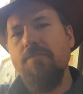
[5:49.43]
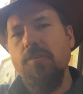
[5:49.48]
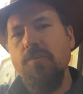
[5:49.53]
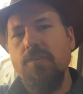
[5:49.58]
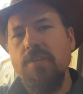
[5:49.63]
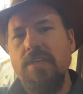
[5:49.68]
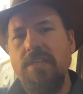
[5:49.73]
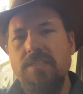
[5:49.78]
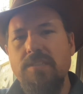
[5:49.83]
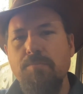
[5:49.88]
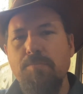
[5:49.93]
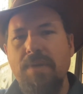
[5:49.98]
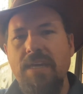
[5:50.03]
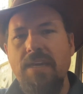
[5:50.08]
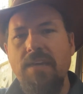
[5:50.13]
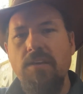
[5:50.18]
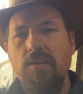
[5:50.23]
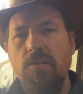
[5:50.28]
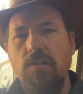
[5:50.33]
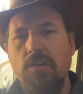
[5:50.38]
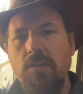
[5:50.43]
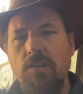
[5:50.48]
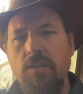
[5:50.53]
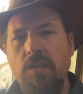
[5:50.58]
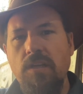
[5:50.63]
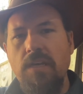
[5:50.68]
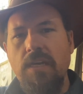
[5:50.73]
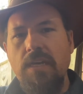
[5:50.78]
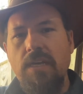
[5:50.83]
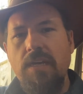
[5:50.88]
for this
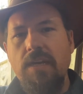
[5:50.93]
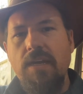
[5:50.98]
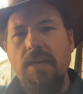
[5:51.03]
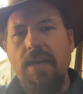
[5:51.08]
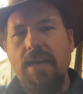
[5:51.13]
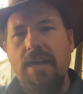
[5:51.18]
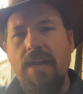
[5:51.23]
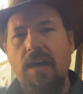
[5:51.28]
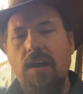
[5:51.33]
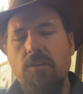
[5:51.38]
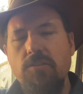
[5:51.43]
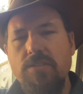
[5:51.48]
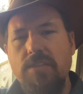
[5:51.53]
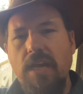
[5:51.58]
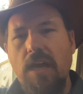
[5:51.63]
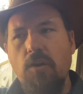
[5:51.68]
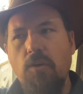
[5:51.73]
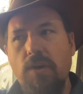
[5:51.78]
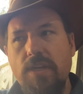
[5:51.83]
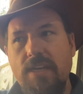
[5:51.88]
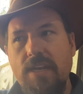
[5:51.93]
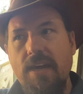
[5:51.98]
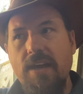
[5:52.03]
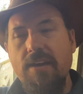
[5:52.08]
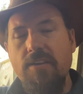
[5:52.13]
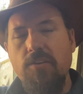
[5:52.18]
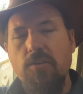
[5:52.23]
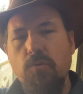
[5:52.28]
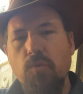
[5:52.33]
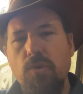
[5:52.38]
meal and also
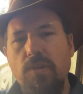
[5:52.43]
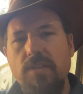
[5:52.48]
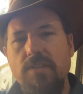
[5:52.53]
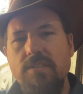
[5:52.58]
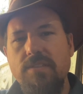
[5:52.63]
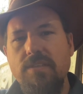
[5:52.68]
another one.